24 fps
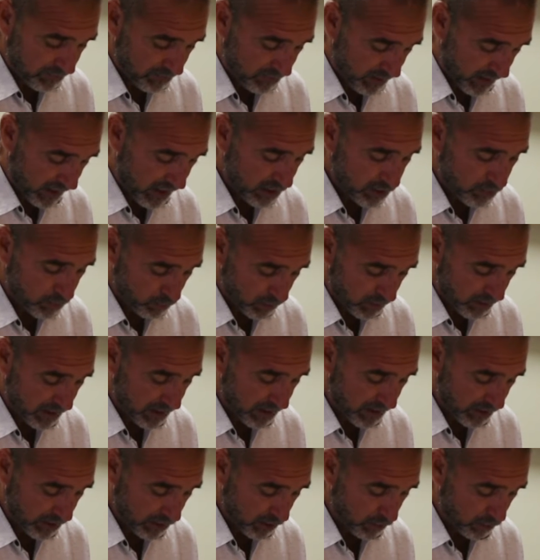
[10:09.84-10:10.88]
that's when
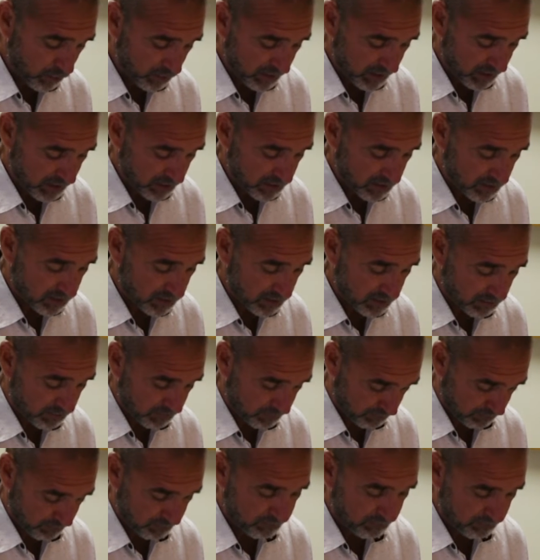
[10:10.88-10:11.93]
I know that
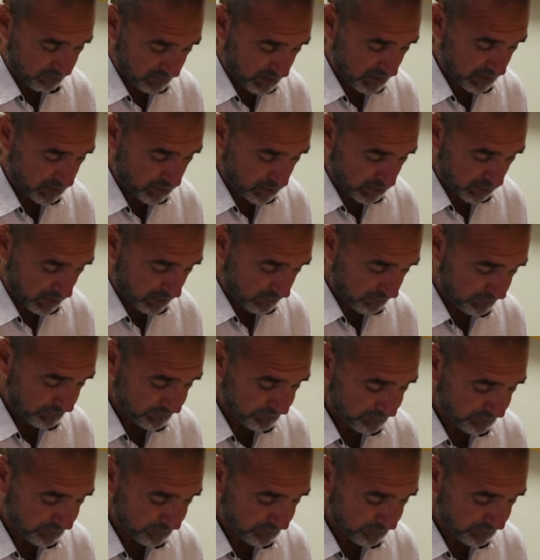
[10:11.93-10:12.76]
it's good.